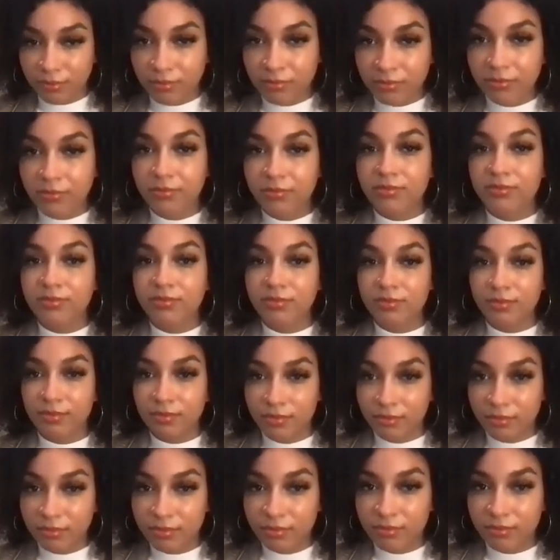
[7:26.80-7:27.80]

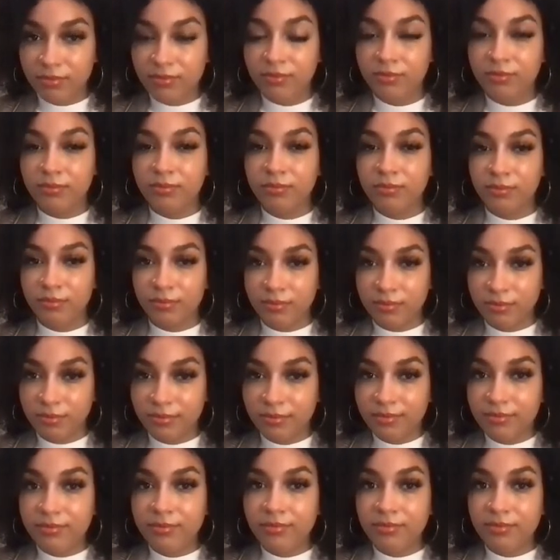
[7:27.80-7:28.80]

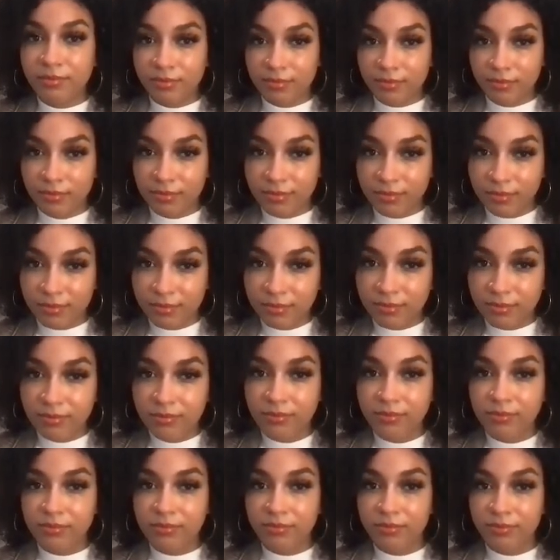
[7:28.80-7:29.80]

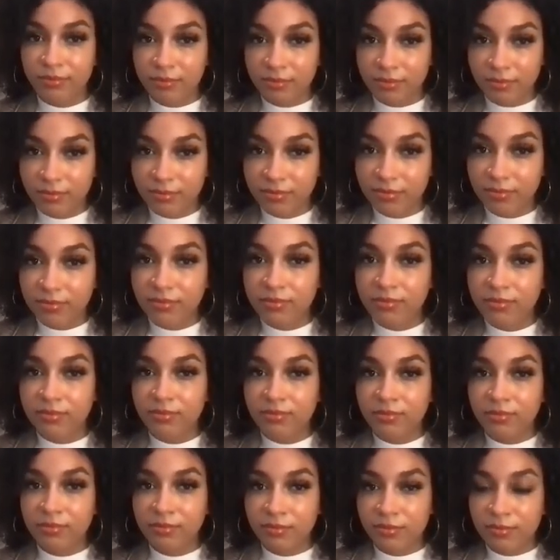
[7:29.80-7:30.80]

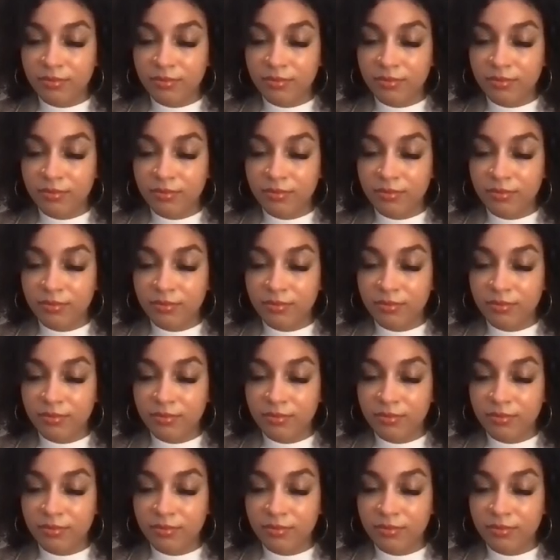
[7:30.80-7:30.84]
(silent)